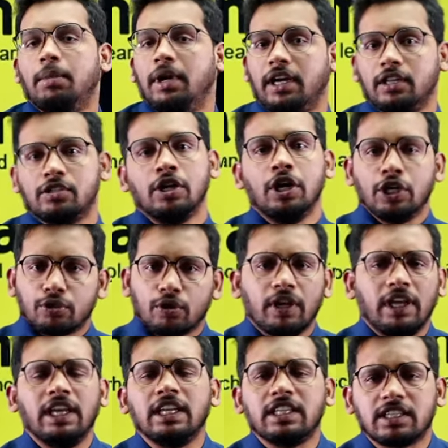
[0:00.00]
abilities. So
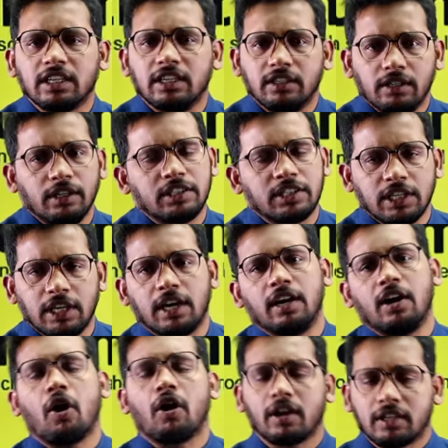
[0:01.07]
each child
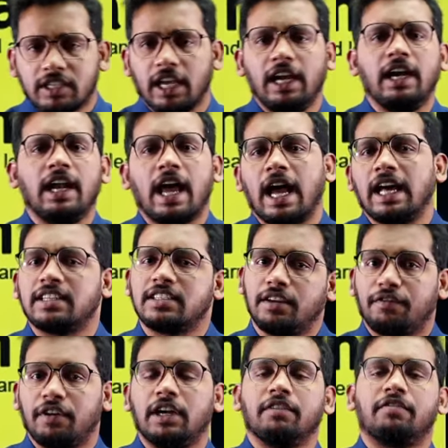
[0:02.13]
has
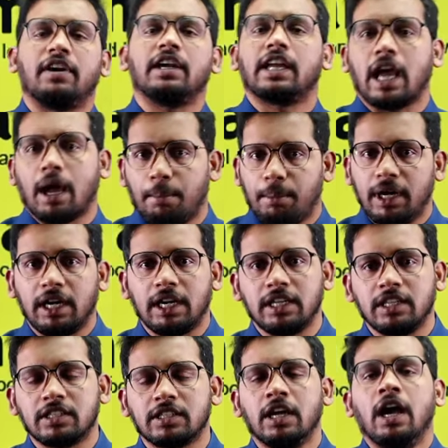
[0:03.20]
different
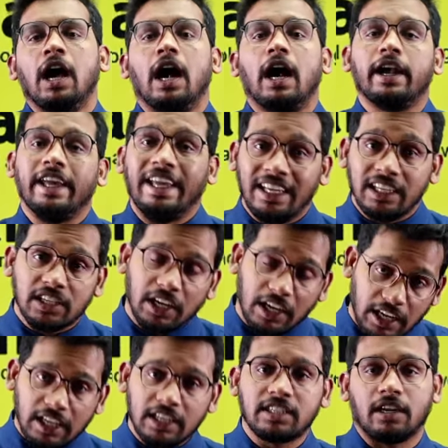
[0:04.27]
capabilities, and each
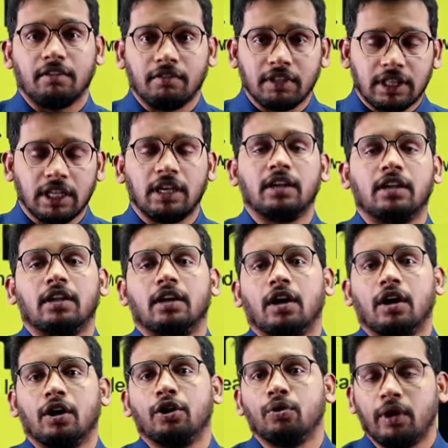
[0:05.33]
region within
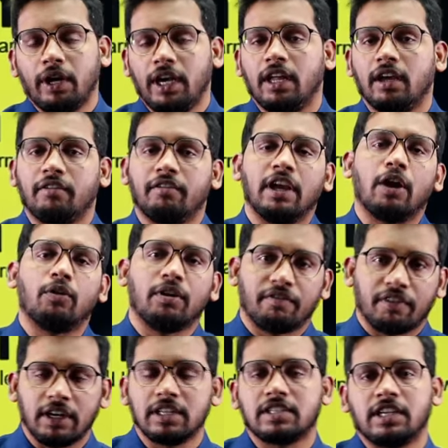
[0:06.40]
India we have
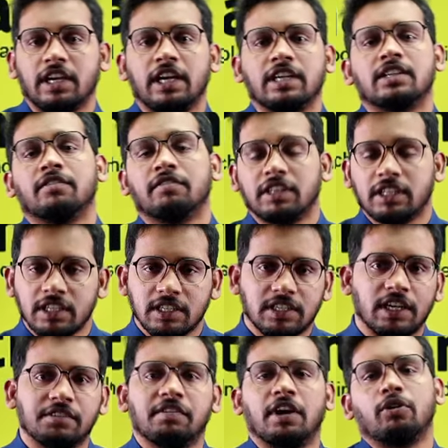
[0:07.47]
different states, and within
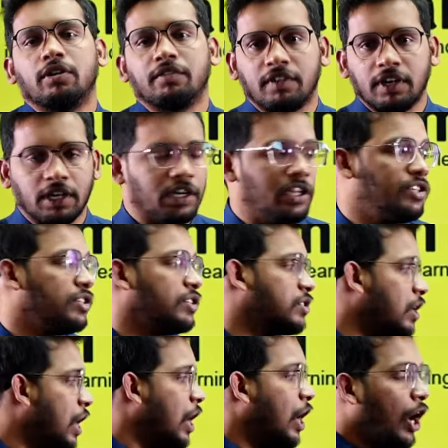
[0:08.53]
states we have different
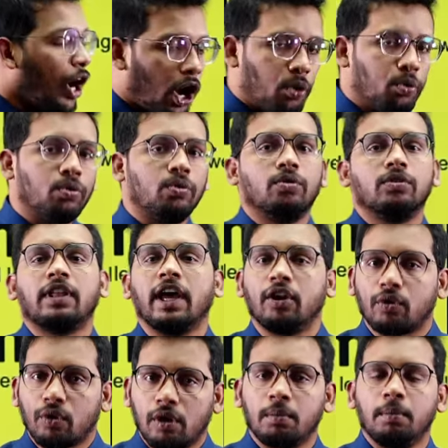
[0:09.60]
regions. How the
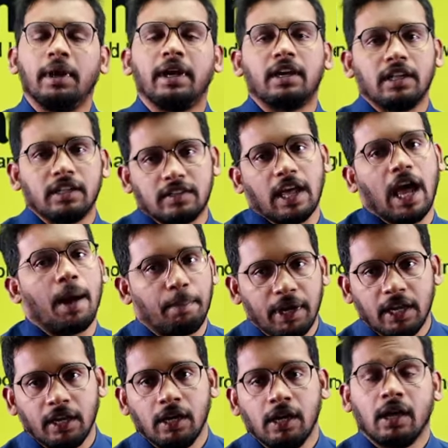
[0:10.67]
enrollment is
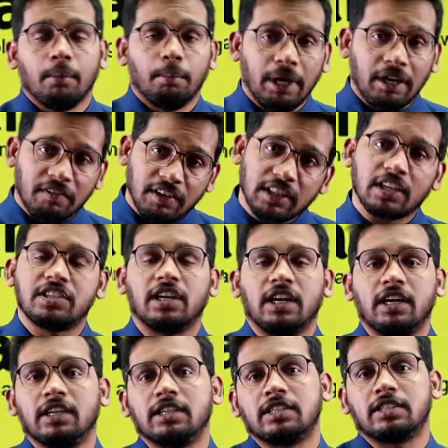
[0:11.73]
happening between the
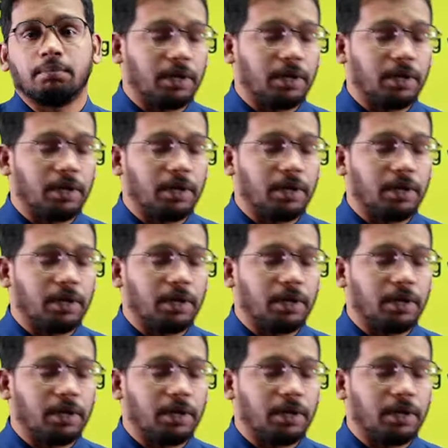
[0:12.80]
genders,